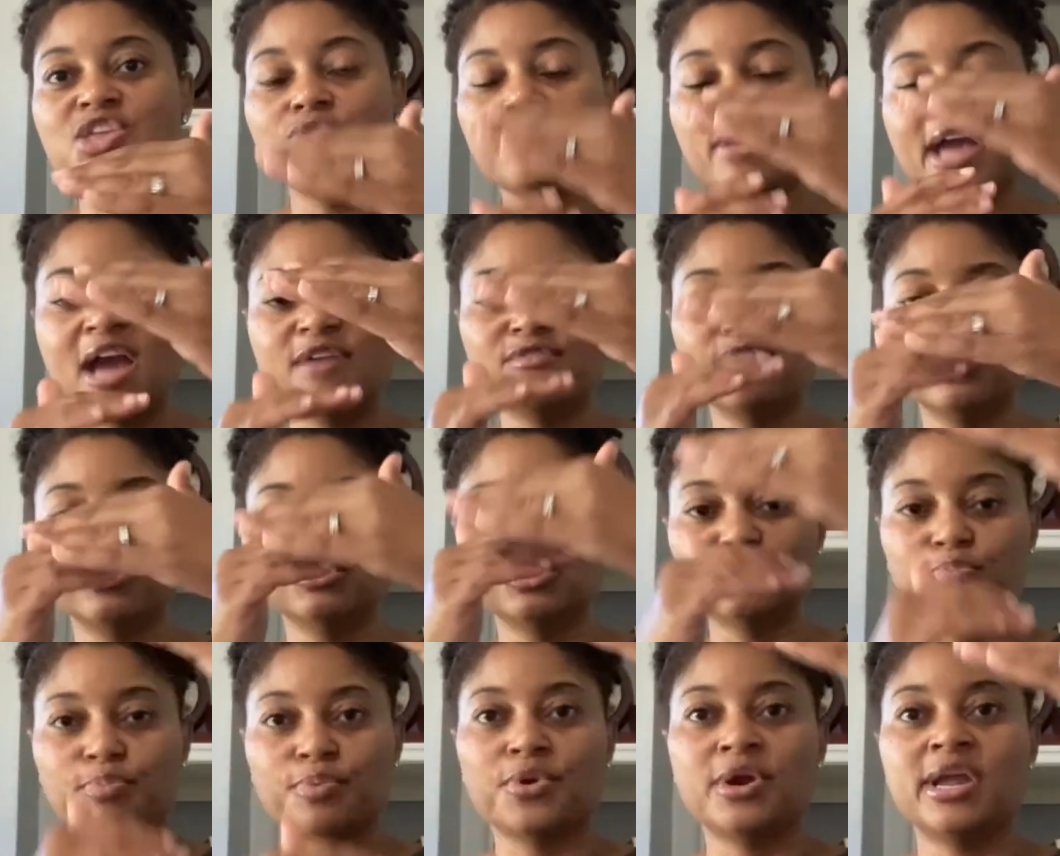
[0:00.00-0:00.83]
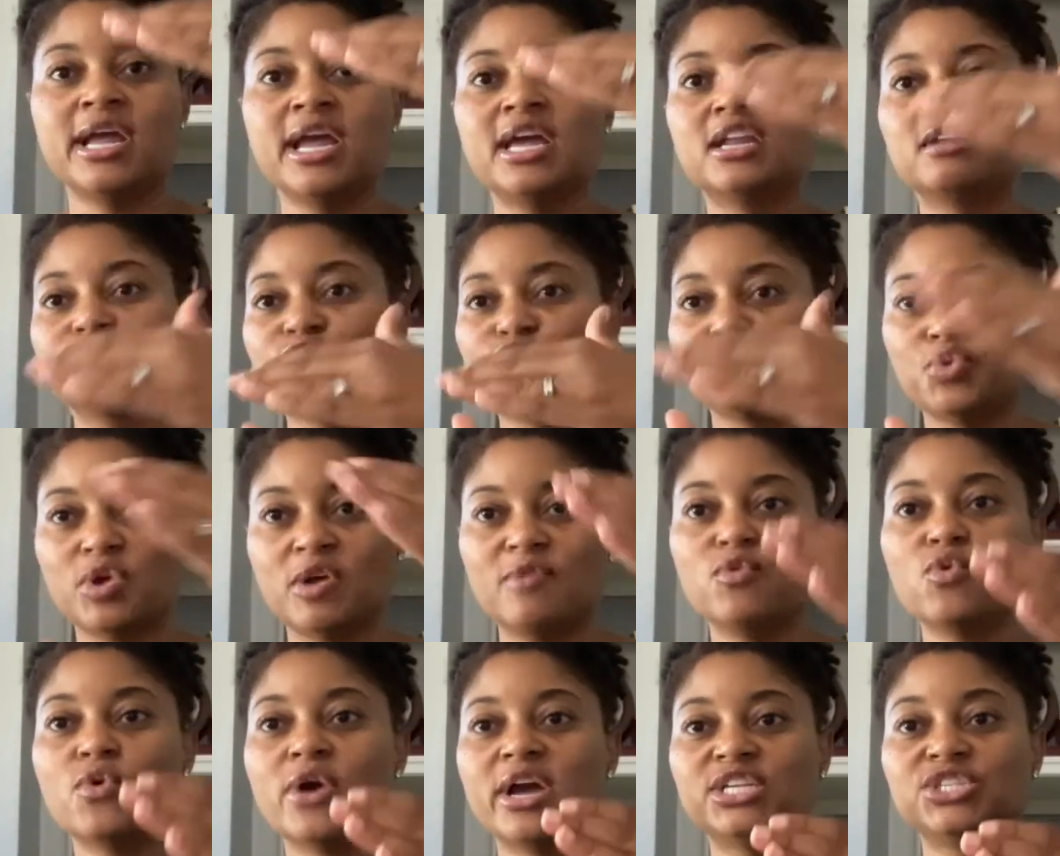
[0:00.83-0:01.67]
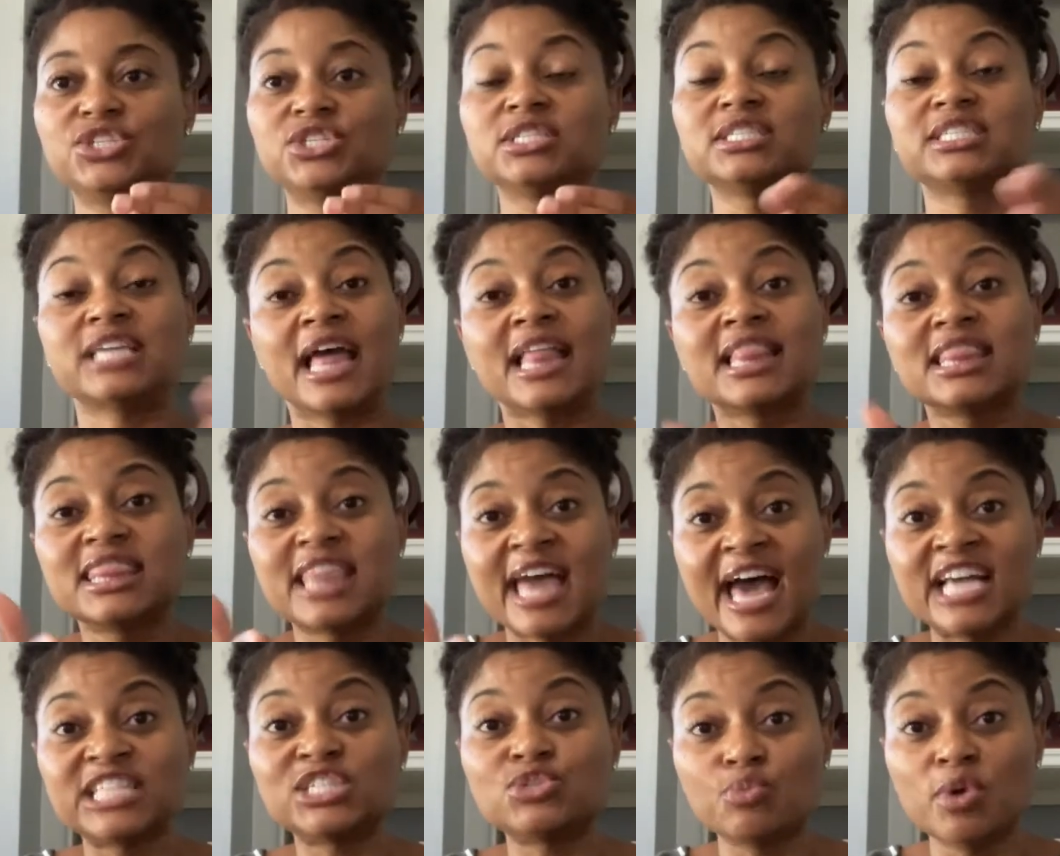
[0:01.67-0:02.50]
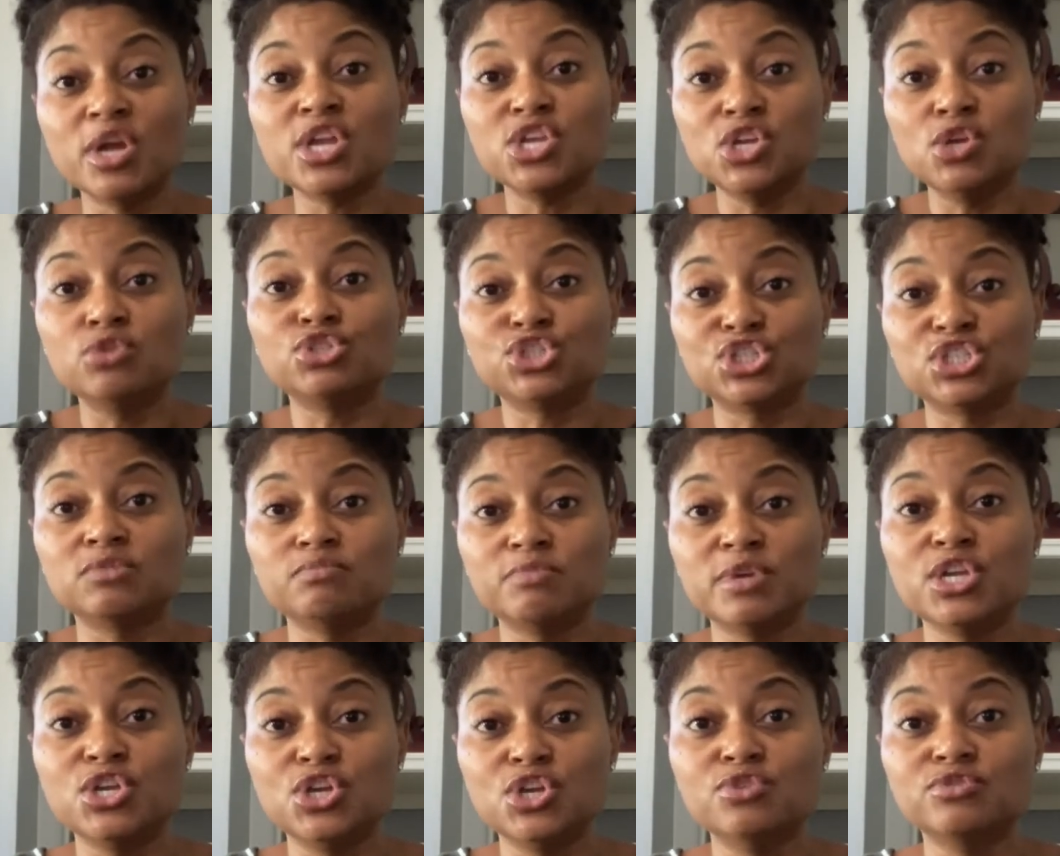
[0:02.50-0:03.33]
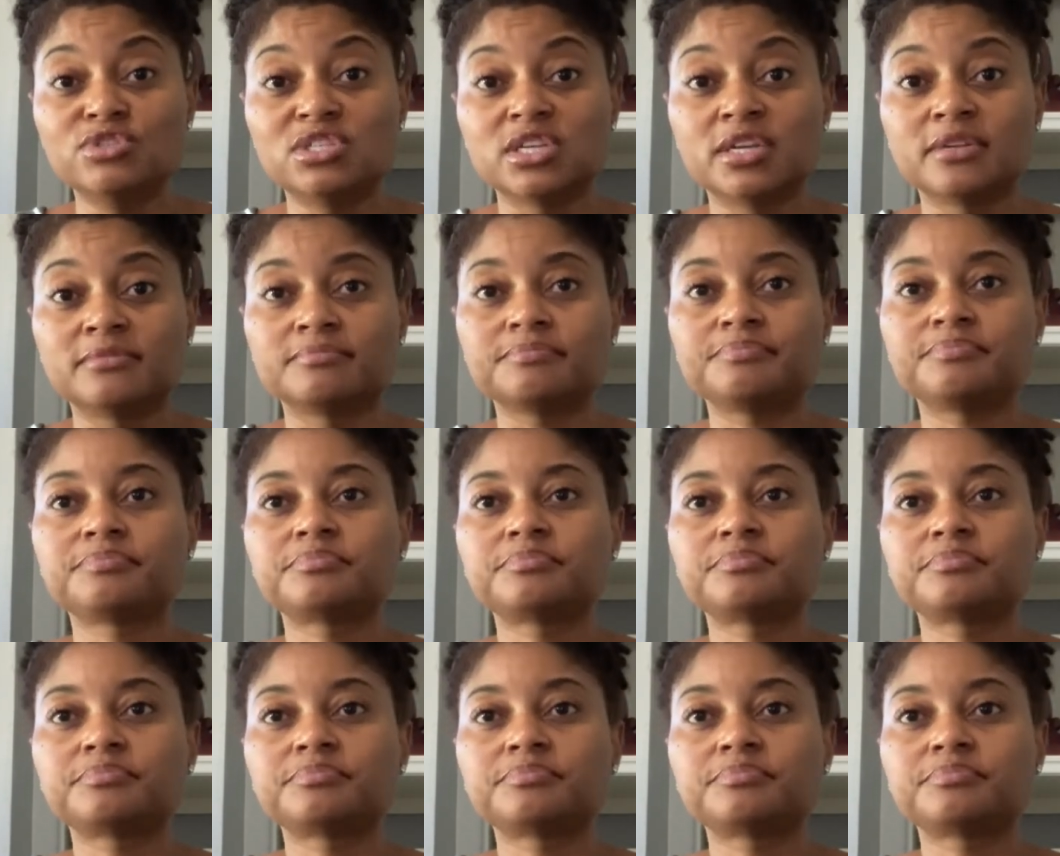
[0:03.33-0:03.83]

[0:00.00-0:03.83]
You have your spread of 12 questions, and that's what you should be using.